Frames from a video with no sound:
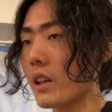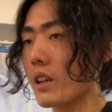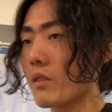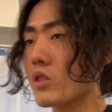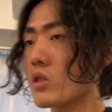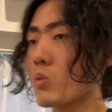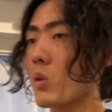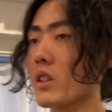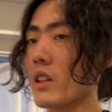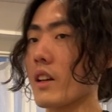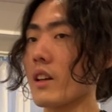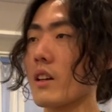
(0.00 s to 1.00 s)
like if you just want
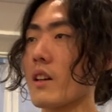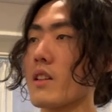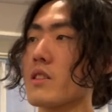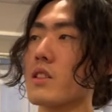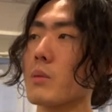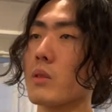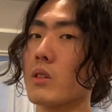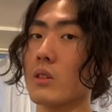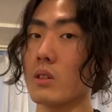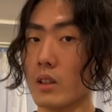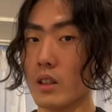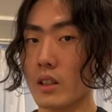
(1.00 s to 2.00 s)
like a similar
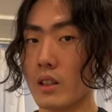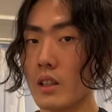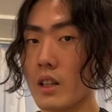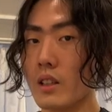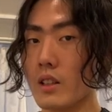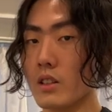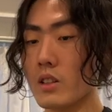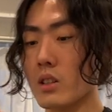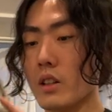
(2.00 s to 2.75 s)
look, and these are